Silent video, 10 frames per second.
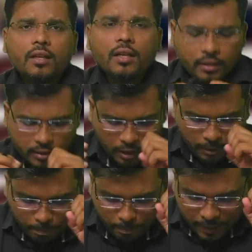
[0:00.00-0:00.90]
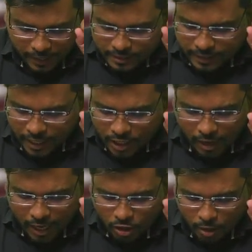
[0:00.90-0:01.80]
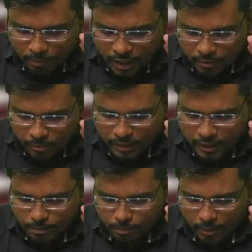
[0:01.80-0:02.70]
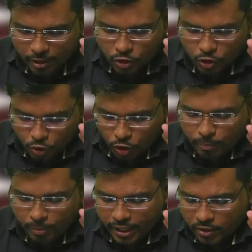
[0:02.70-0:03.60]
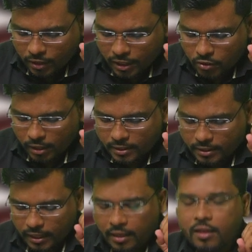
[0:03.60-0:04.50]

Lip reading: the present value of minimum lease payment should be equal to what, sir?